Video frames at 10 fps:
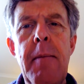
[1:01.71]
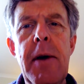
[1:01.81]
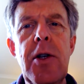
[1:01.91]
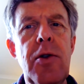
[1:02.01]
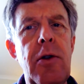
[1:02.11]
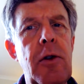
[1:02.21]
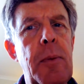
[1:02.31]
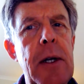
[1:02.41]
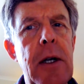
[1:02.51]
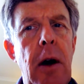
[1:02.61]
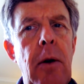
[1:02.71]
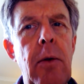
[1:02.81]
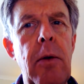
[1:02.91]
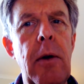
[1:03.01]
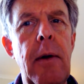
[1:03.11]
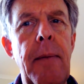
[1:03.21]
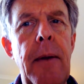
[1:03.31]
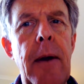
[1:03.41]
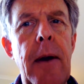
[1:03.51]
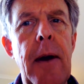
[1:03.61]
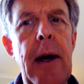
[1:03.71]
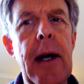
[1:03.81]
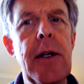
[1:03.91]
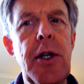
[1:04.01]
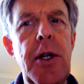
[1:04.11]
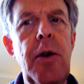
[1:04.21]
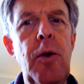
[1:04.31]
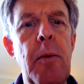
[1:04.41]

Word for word: But truth be told, it's you